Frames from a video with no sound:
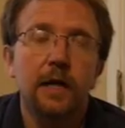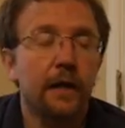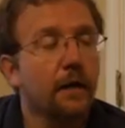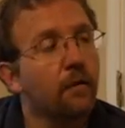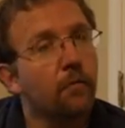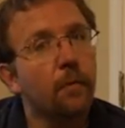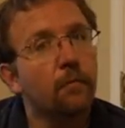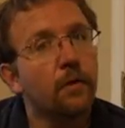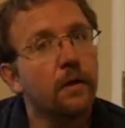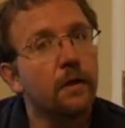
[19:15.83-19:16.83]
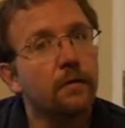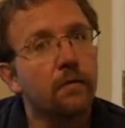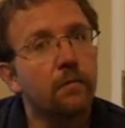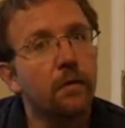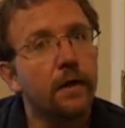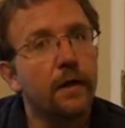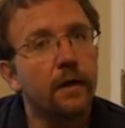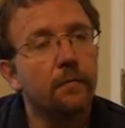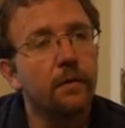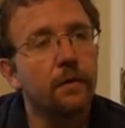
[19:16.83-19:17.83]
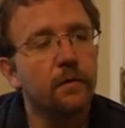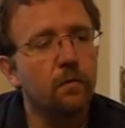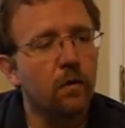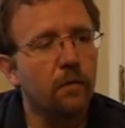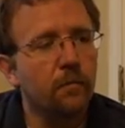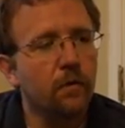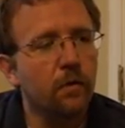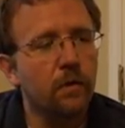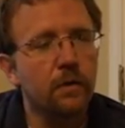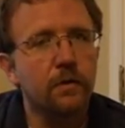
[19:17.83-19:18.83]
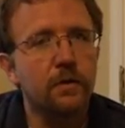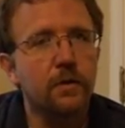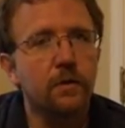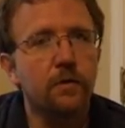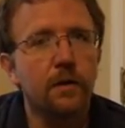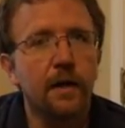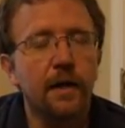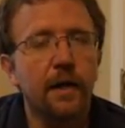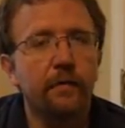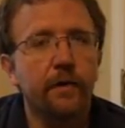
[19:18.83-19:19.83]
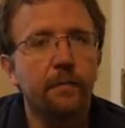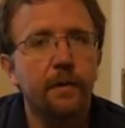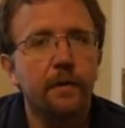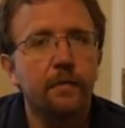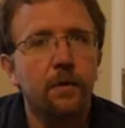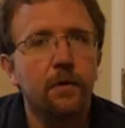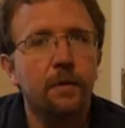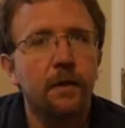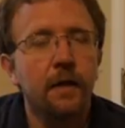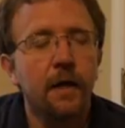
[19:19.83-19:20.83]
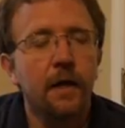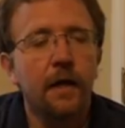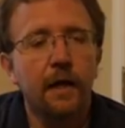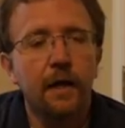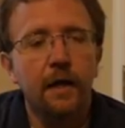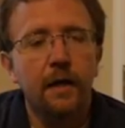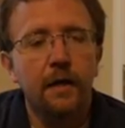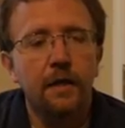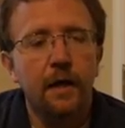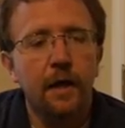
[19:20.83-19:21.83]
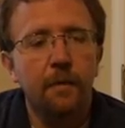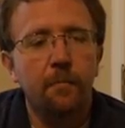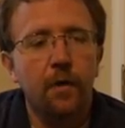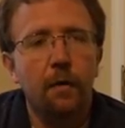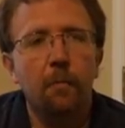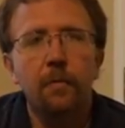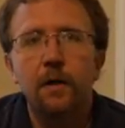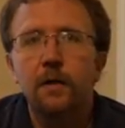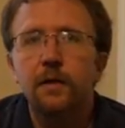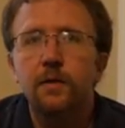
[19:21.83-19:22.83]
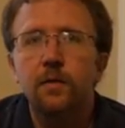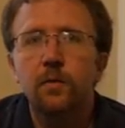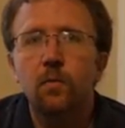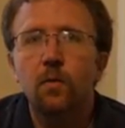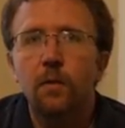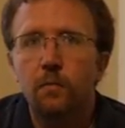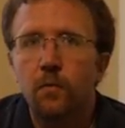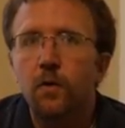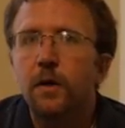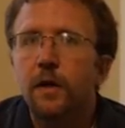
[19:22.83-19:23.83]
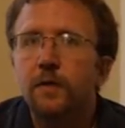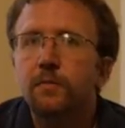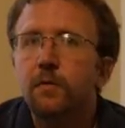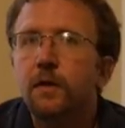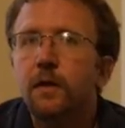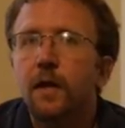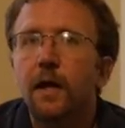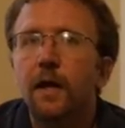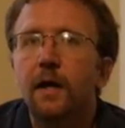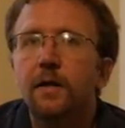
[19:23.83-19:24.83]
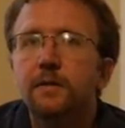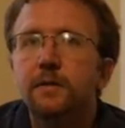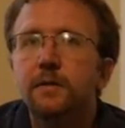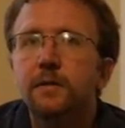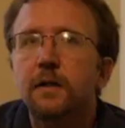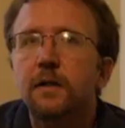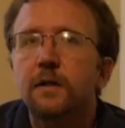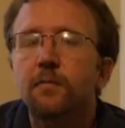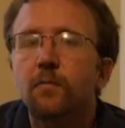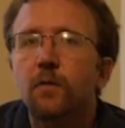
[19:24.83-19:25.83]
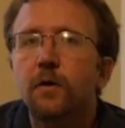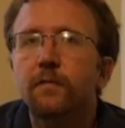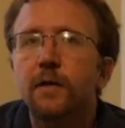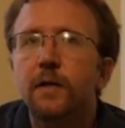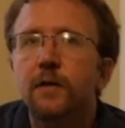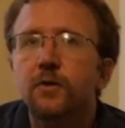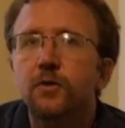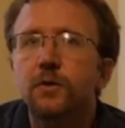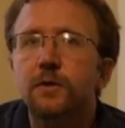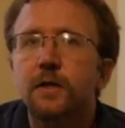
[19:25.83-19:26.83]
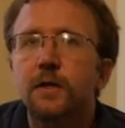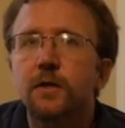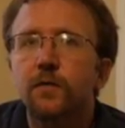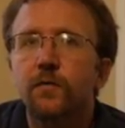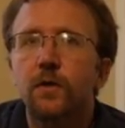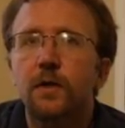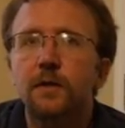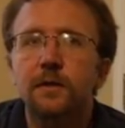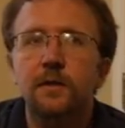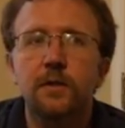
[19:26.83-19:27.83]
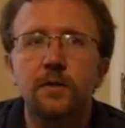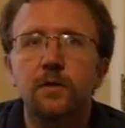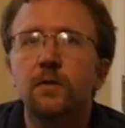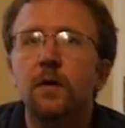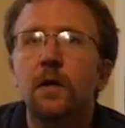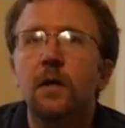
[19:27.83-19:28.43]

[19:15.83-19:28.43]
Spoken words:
I can't remember the other one right now, but there's one more. There's 2 that I have up at the moment, and I'm probably going to do one more next week as one of the extra songs for us to